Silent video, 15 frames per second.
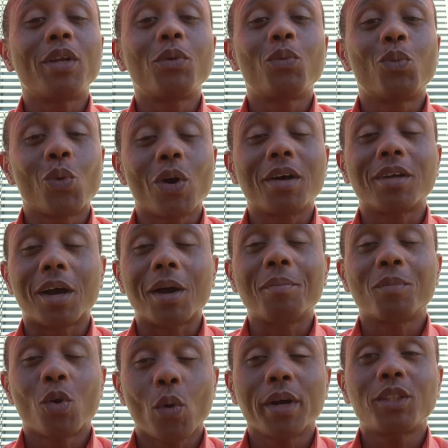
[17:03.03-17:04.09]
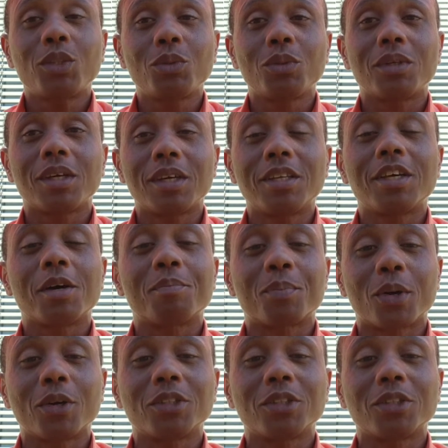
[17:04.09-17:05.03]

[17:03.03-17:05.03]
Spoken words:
going to end up